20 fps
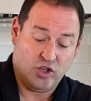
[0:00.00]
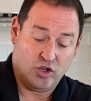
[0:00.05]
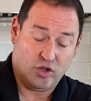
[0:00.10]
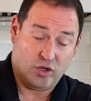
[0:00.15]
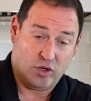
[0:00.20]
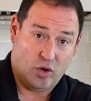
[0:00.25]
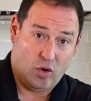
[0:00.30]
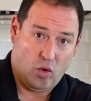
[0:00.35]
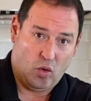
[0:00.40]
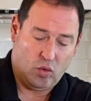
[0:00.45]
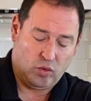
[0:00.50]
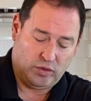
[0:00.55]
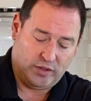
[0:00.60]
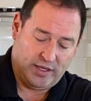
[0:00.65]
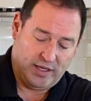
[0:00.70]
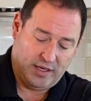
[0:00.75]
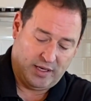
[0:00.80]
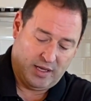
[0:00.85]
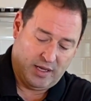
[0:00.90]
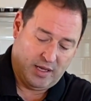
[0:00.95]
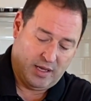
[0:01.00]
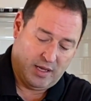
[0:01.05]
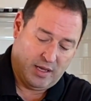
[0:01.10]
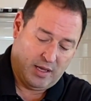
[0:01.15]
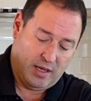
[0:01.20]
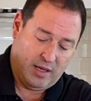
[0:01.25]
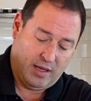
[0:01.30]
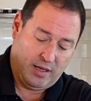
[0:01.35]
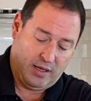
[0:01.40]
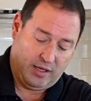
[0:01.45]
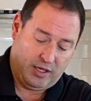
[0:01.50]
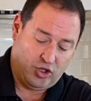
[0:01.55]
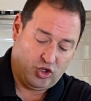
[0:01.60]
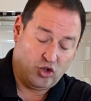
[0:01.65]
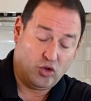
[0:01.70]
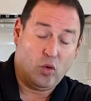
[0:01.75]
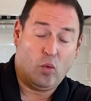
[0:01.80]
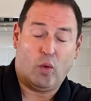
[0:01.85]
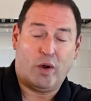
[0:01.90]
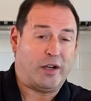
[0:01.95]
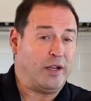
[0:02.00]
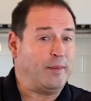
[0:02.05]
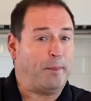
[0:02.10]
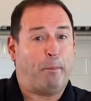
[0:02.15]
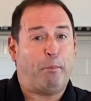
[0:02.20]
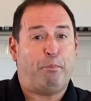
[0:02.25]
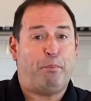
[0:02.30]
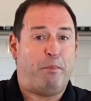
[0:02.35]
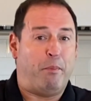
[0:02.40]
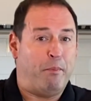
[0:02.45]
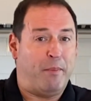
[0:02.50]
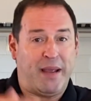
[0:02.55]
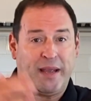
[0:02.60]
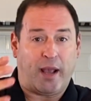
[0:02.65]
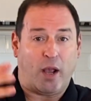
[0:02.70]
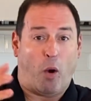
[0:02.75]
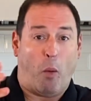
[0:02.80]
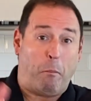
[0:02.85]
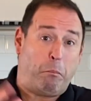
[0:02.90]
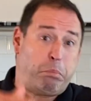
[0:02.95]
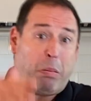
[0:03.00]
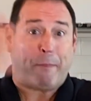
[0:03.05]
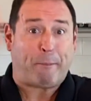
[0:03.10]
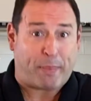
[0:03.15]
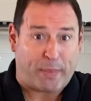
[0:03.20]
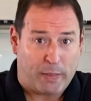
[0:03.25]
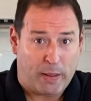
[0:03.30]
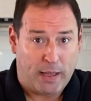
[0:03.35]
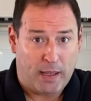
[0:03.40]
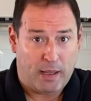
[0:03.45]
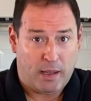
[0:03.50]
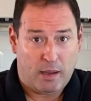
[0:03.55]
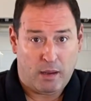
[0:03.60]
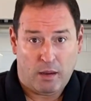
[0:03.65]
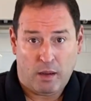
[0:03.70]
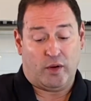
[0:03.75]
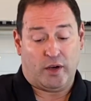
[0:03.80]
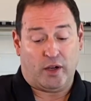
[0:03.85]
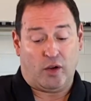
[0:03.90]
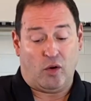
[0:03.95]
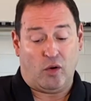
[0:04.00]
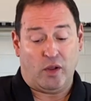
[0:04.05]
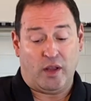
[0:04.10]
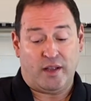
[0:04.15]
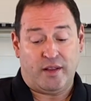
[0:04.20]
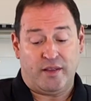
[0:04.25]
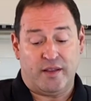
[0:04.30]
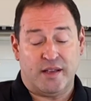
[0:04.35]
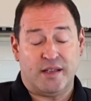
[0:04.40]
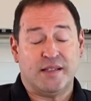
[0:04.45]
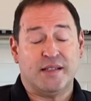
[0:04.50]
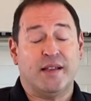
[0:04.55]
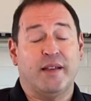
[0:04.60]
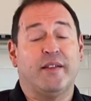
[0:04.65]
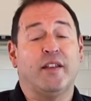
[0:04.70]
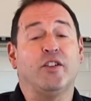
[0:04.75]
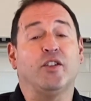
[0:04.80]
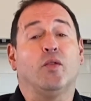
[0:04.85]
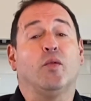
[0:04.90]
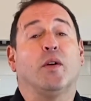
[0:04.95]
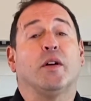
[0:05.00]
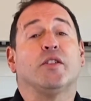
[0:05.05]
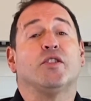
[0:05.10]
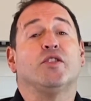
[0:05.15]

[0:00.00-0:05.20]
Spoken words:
you're gonna hold it. And you don't wanna make it go pop. You wanna go like this, and then you want